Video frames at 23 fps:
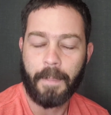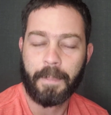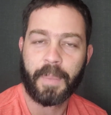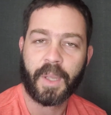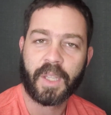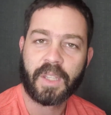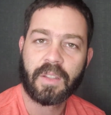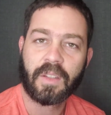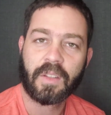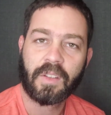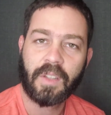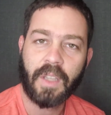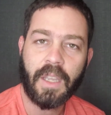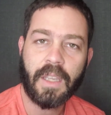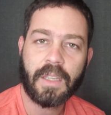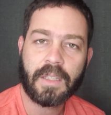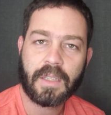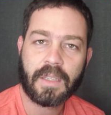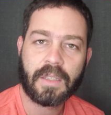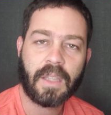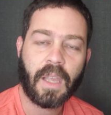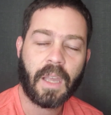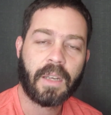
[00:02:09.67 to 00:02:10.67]
But the thing
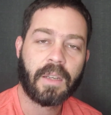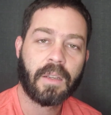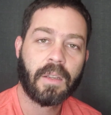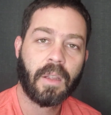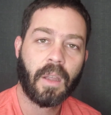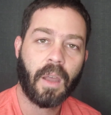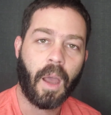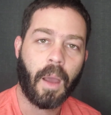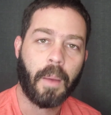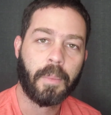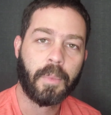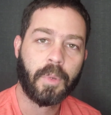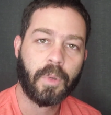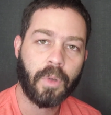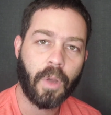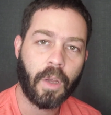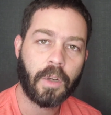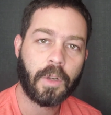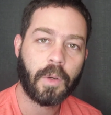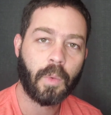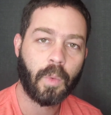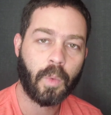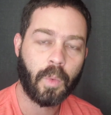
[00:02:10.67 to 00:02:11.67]
is that I'm
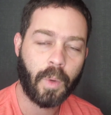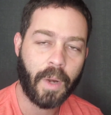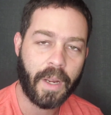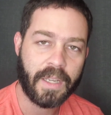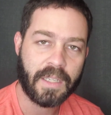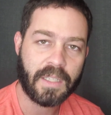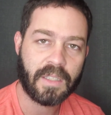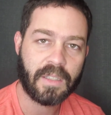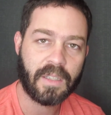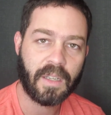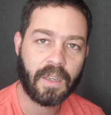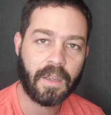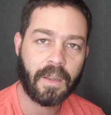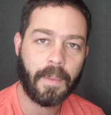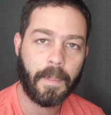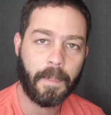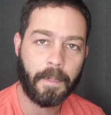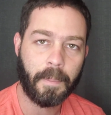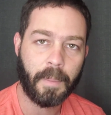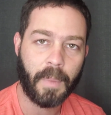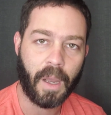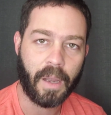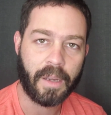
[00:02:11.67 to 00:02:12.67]
not wasting
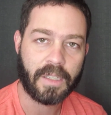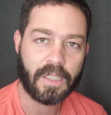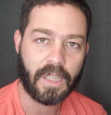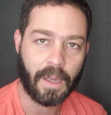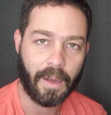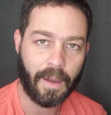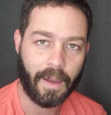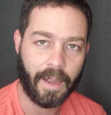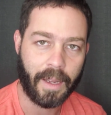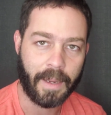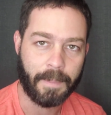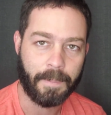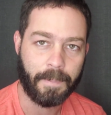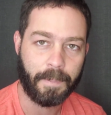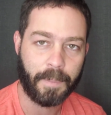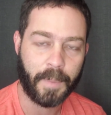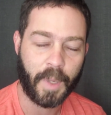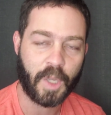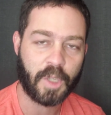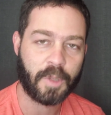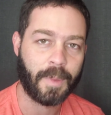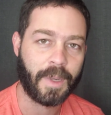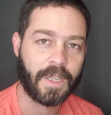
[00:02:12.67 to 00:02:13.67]
my time,
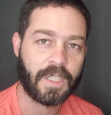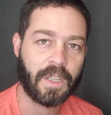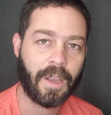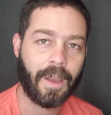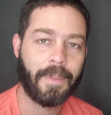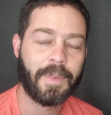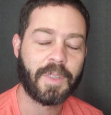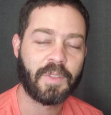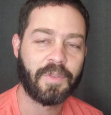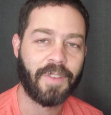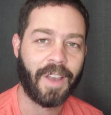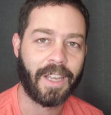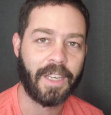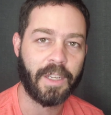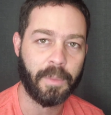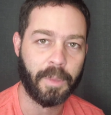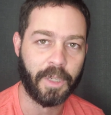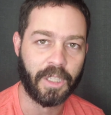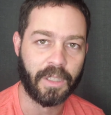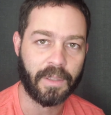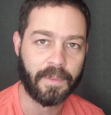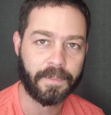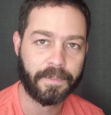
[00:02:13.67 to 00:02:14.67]
because my time is
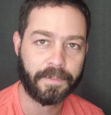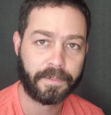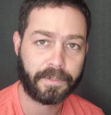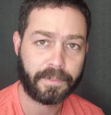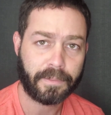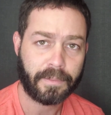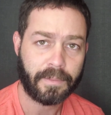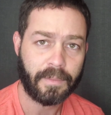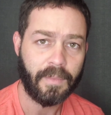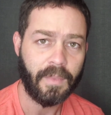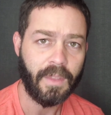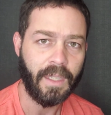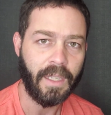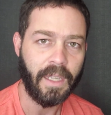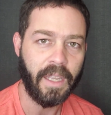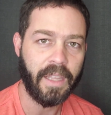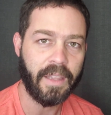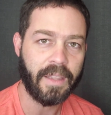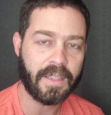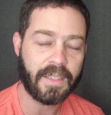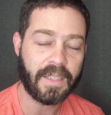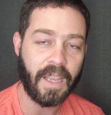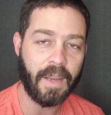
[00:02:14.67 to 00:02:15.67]
valuable.
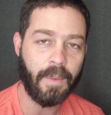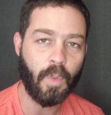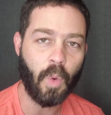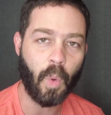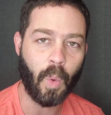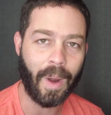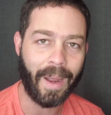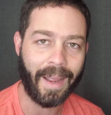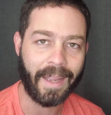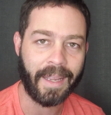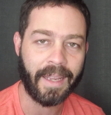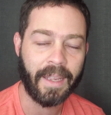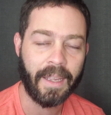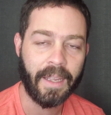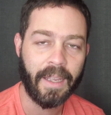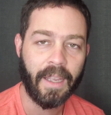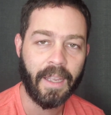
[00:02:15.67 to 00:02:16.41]
In the same way,